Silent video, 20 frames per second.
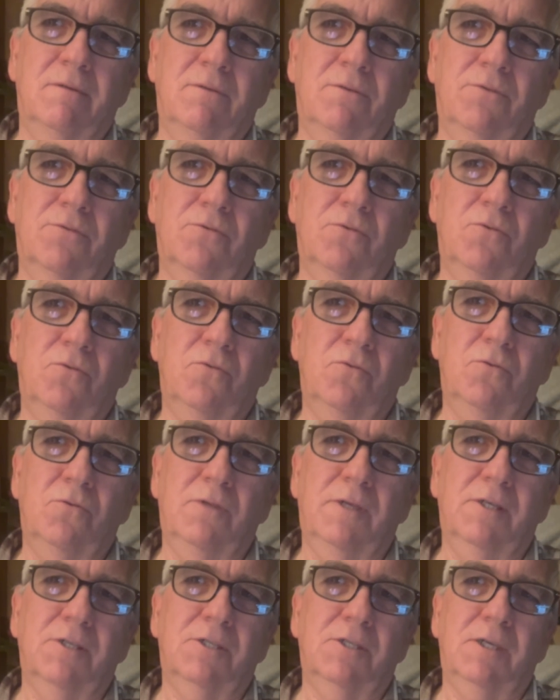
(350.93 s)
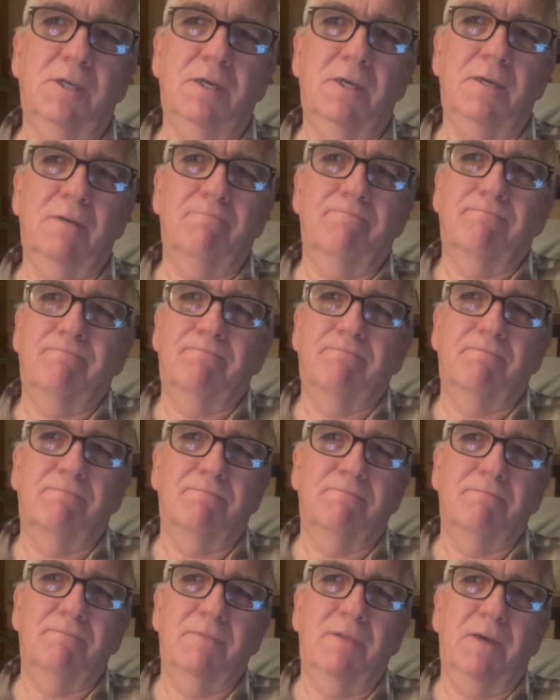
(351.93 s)
through, let's say,
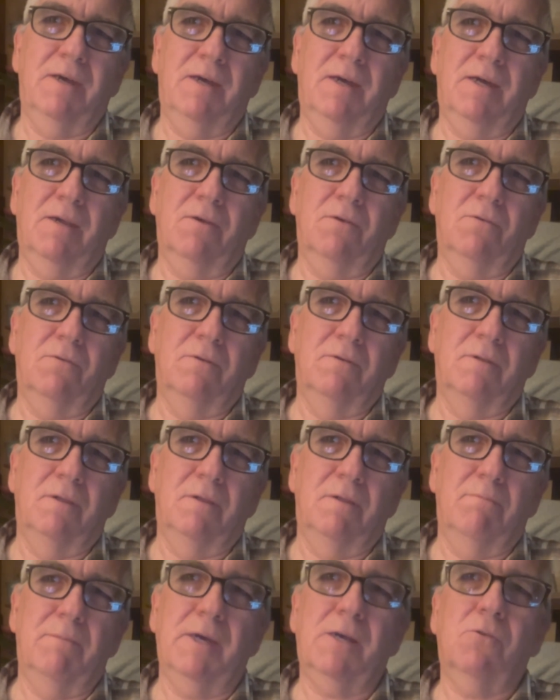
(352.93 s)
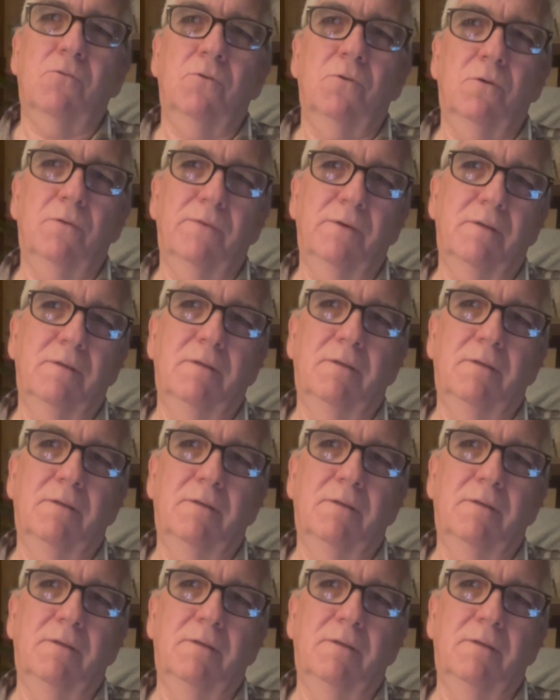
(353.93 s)
I don't know, micronova?